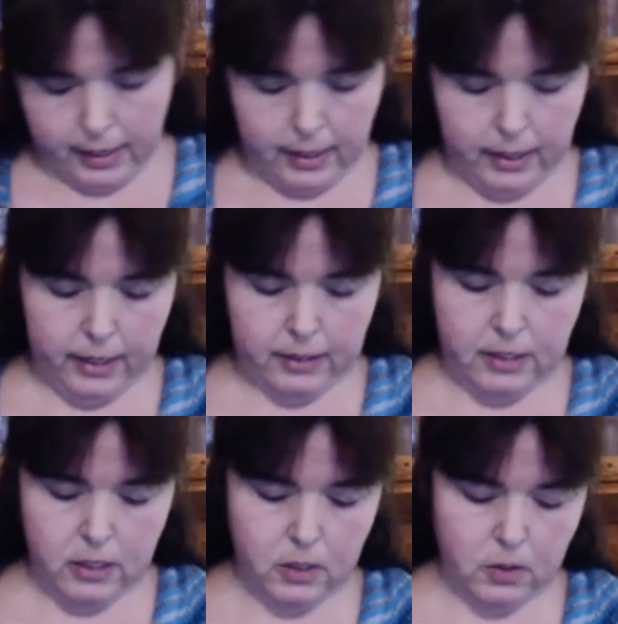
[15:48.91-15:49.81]
And I had
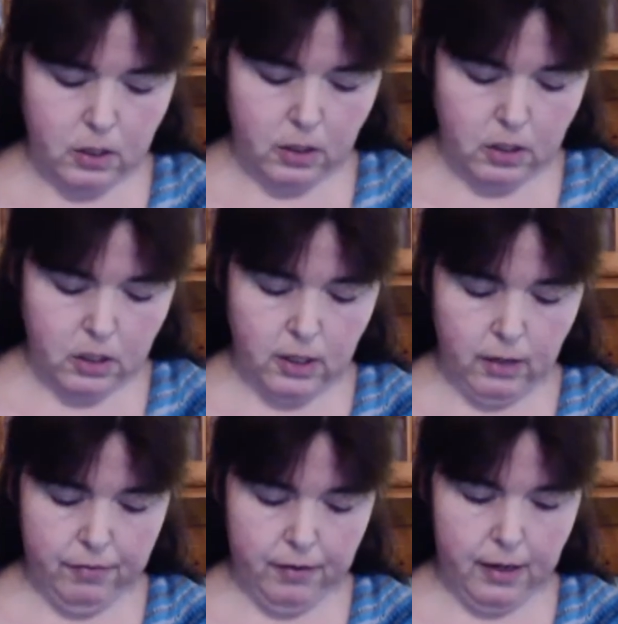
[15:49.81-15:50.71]
this
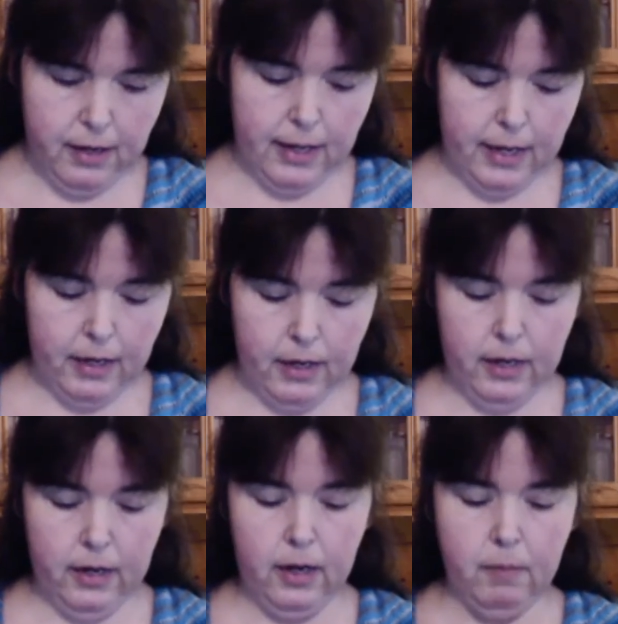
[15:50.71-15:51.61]
stuff laying
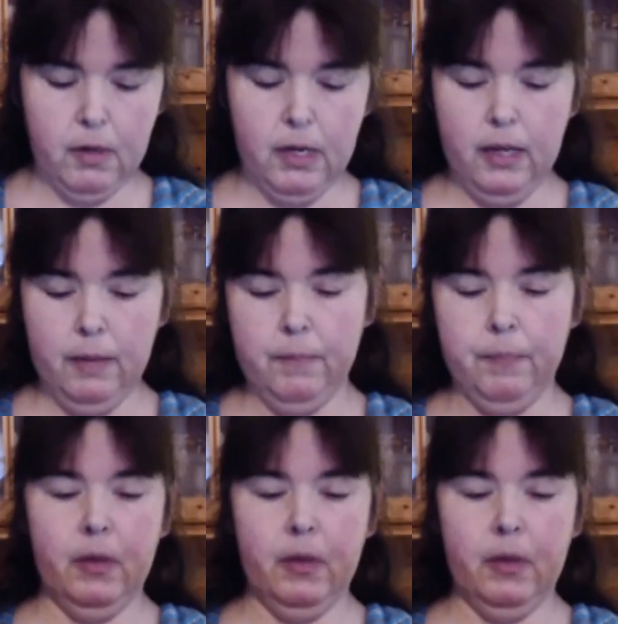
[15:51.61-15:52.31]
here. Hi Molly.